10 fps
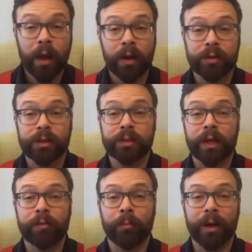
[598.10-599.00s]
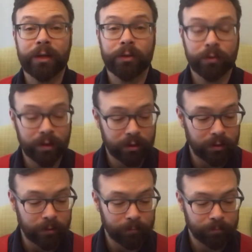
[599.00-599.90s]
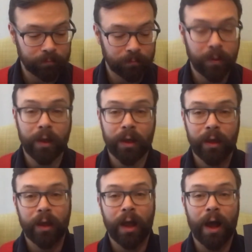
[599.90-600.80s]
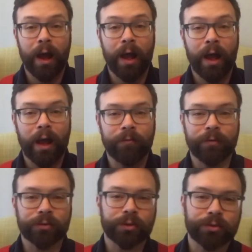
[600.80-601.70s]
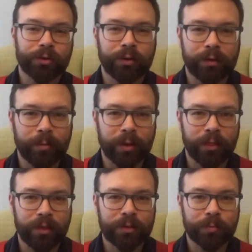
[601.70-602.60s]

This is a good time to remind you that I feel so strongly about this